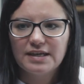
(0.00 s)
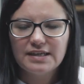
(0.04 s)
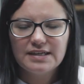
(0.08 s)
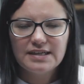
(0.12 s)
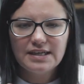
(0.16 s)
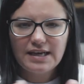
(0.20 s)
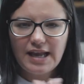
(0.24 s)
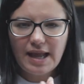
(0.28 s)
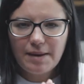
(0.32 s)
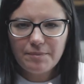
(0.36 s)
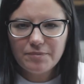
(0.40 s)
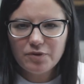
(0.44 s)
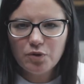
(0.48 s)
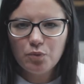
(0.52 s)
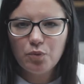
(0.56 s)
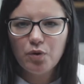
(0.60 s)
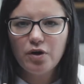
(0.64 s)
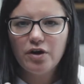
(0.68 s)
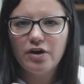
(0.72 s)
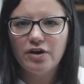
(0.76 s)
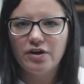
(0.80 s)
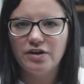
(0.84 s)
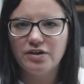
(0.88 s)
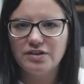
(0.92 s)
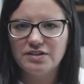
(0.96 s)
clap the
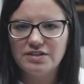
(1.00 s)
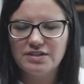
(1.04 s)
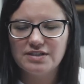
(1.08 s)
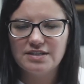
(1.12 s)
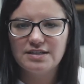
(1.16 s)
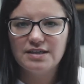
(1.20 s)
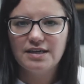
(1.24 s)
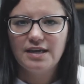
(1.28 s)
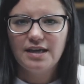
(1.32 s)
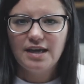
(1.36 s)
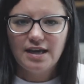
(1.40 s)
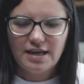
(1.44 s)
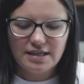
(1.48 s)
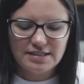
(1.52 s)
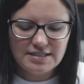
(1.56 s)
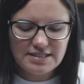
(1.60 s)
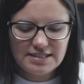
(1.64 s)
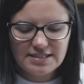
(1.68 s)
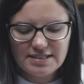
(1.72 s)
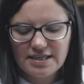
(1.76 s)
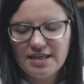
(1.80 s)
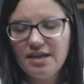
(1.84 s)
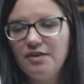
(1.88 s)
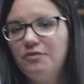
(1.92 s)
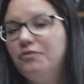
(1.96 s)
words and
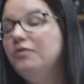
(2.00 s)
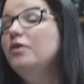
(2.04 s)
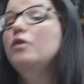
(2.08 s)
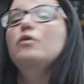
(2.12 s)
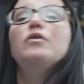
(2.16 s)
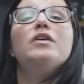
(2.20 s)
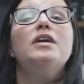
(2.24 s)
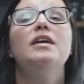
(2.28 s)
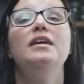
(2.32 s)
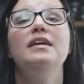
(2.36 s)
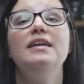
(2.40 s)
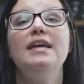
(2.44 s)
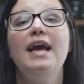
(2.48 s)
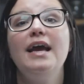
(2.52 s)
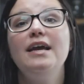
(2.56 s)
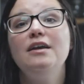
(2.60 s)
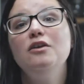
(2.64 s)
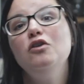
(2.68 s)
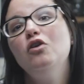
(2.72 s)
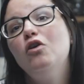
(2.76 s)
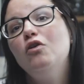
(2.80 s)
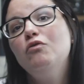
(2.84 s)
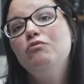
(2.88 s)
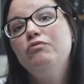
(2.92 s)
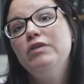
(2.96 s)
see if you can get
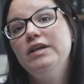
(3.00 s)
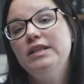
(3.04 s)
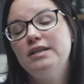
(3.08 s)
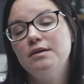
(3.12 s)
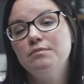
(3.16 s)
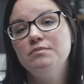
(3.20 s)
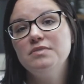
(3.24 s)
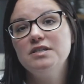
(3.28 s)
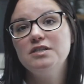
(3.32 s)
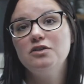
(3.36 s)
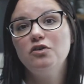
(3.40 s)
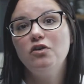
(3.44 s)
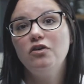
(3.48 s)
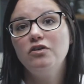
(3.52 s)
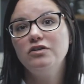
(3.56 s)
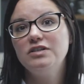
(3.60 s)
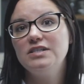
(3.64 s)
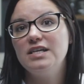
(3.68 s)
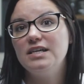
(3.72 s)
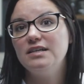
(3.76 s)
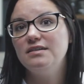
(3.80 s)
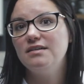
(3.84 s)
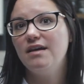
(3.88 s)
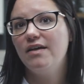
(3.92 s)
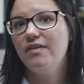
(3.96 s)
your rhythm
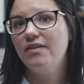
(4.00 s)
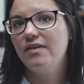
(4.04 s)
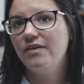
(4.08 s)
sorted.